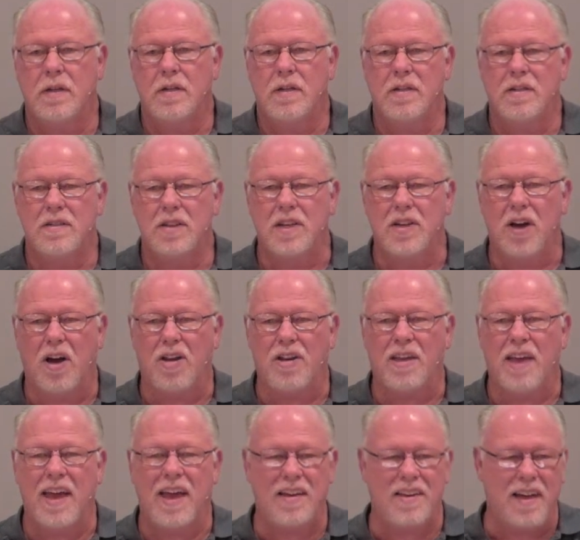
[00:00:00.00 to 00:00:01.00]
See, God
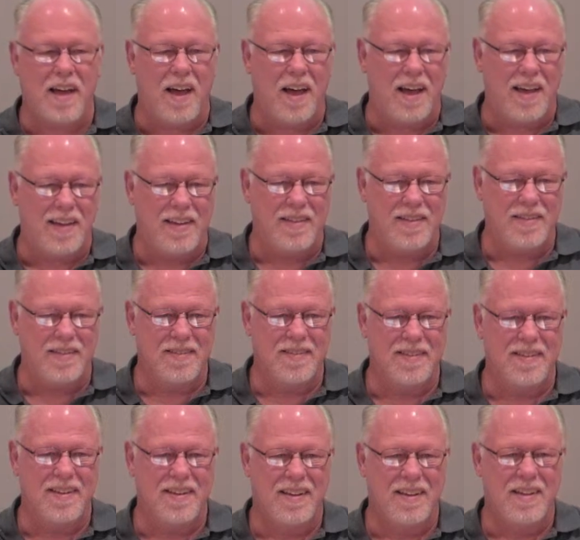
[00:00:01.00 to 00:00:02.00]
can't die,
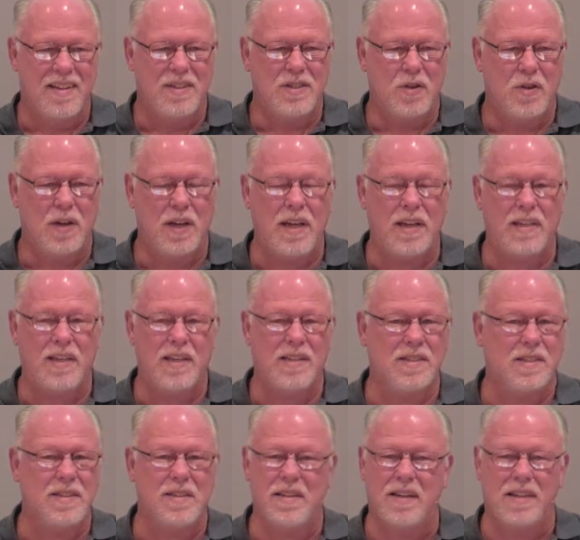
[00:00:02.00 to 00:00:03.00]
so he
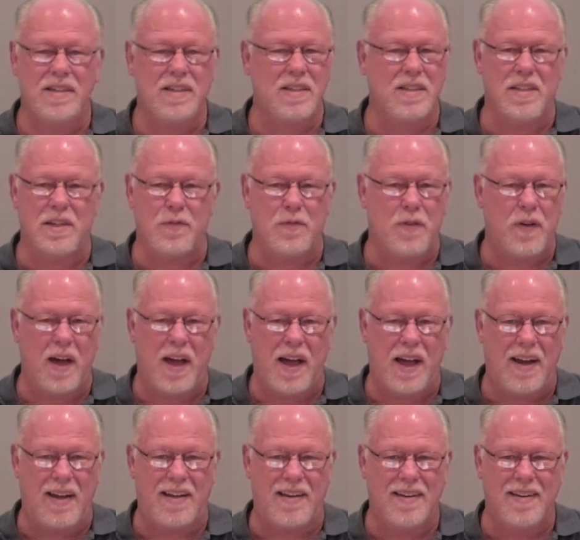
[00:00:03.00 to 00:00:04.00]
doesn't
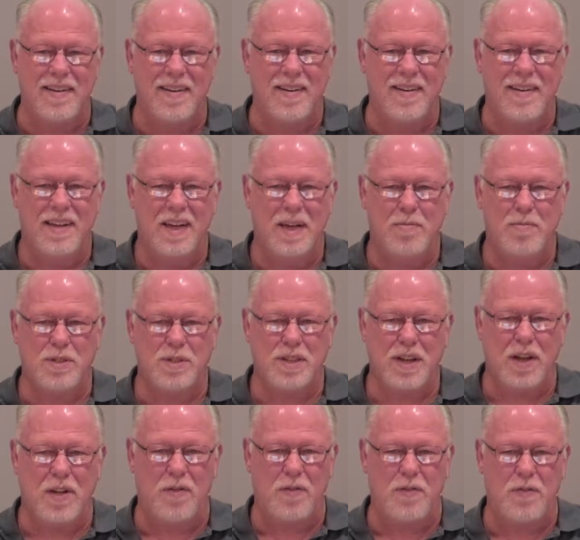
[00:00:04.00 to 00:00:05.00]
define
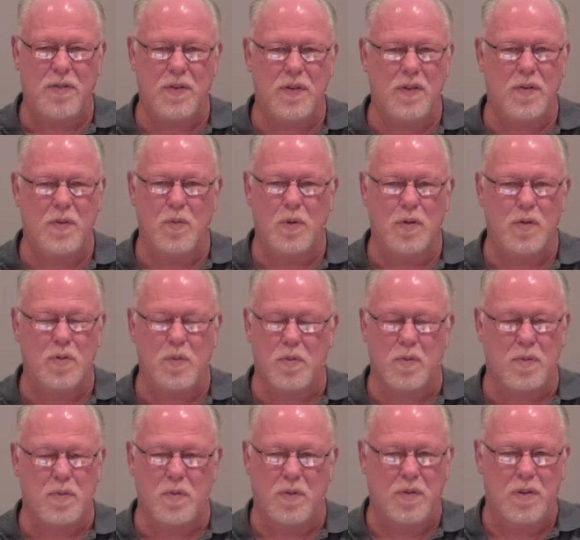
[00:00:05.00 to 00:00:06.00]
himself
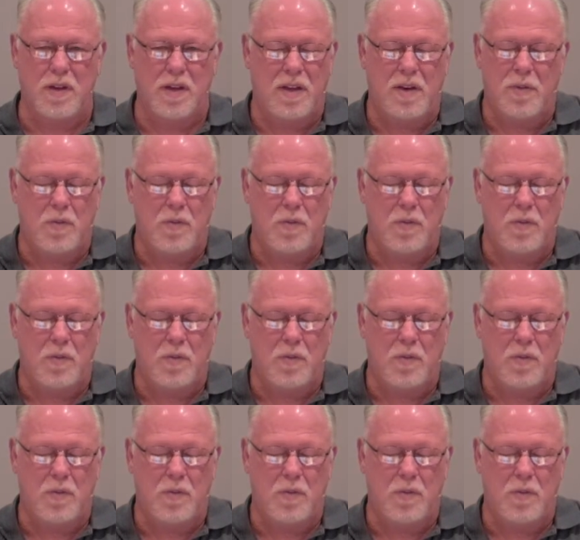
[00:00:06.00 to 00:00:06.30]
in